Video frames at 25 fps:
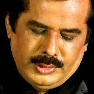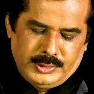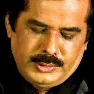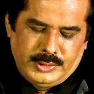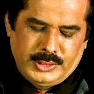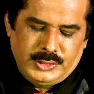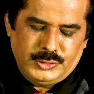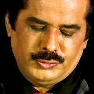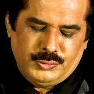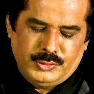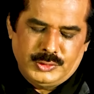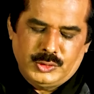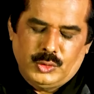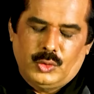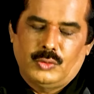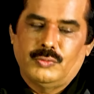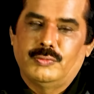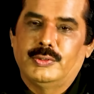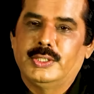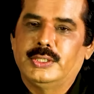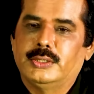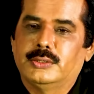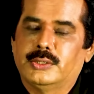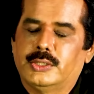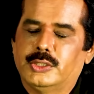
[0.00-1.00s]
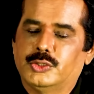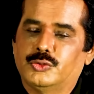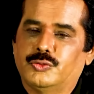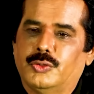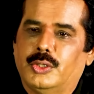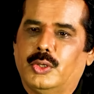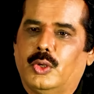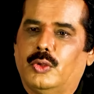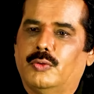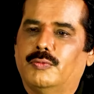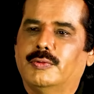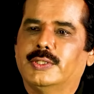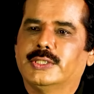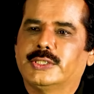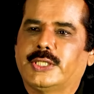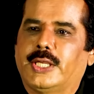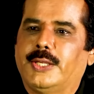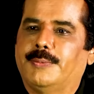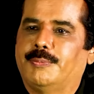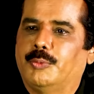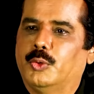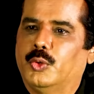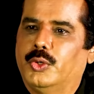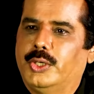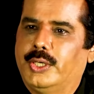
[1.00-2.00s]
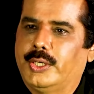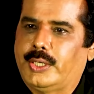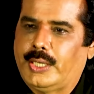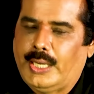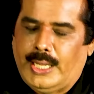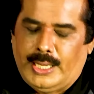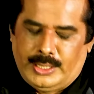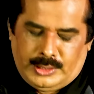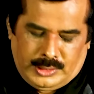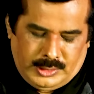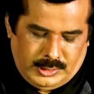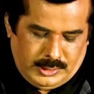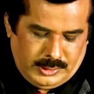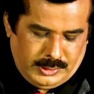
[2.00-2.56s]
This will always keep you in track.